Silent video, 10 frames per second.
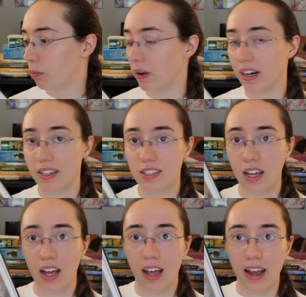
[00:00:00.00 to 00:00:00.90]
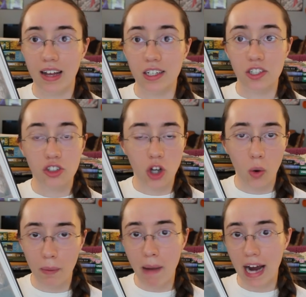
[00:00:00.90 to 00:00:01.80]
but it is
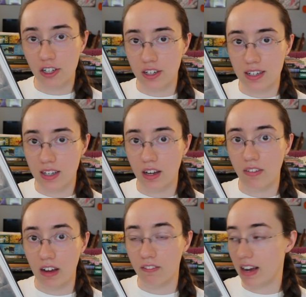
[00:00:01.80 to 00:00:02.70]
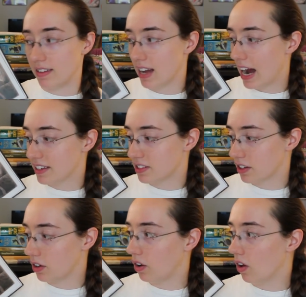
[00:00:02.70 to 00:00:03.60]
so imaginative and
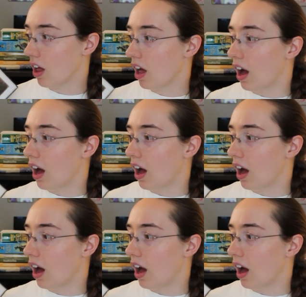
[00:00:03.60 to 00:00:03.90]
fantastical.